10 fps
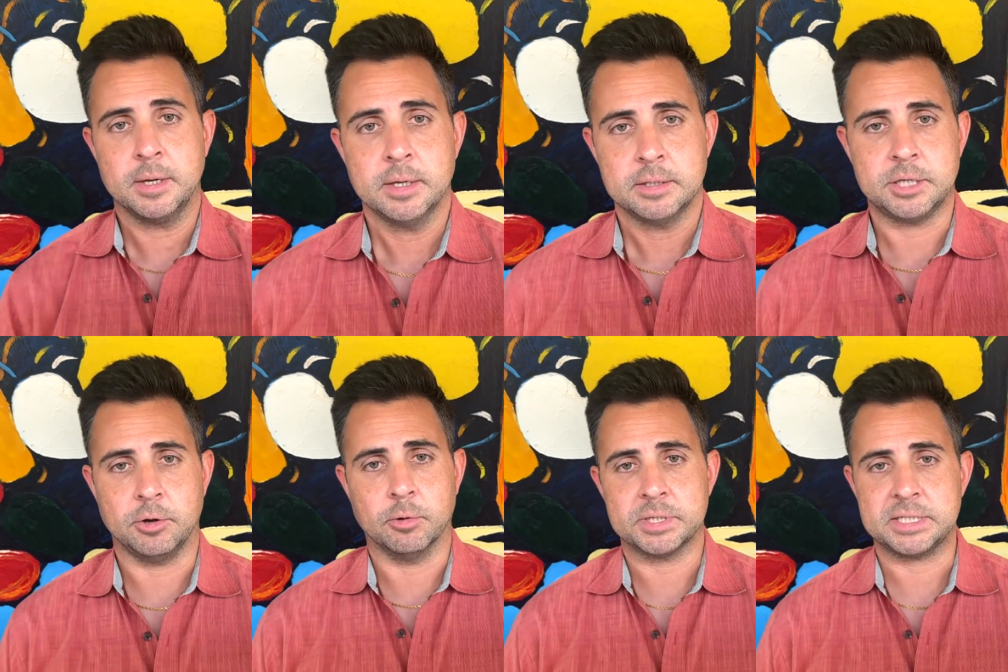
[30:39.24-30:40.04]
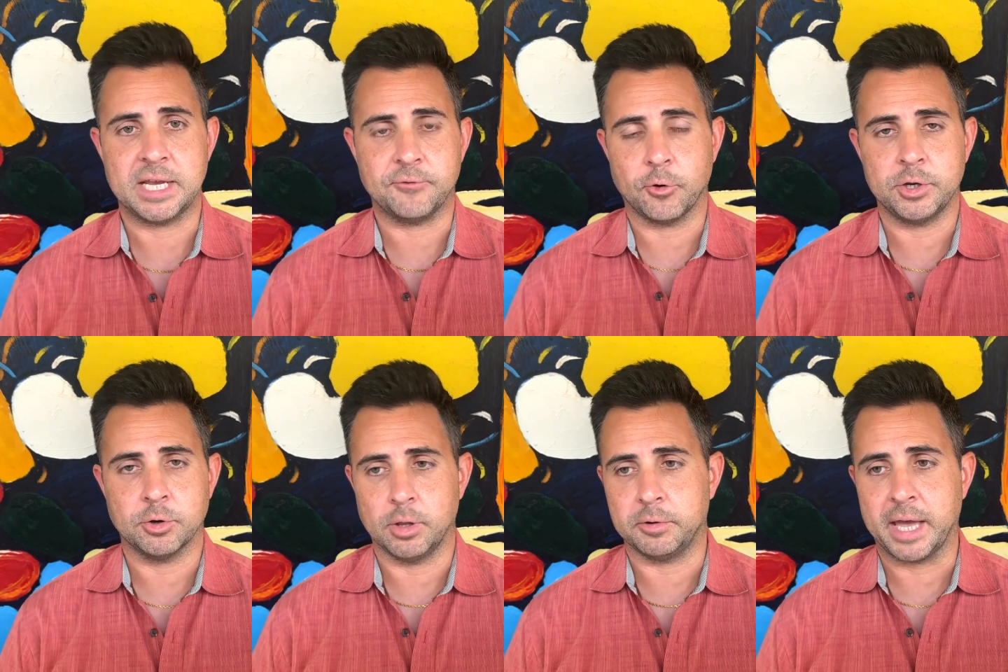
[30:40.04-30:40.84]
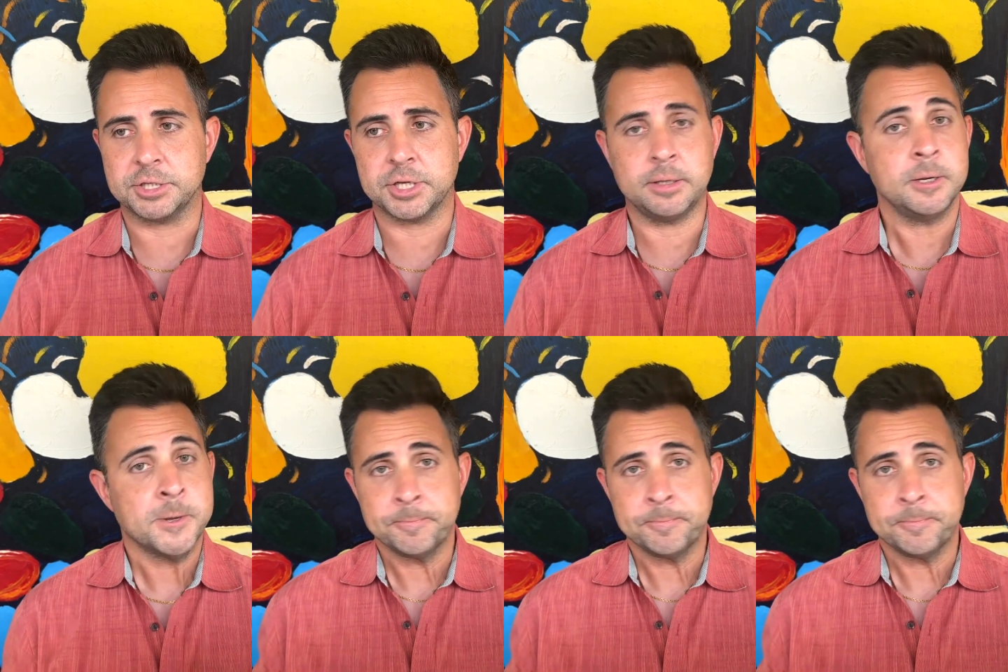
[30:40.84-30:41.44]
to a receiver in your location.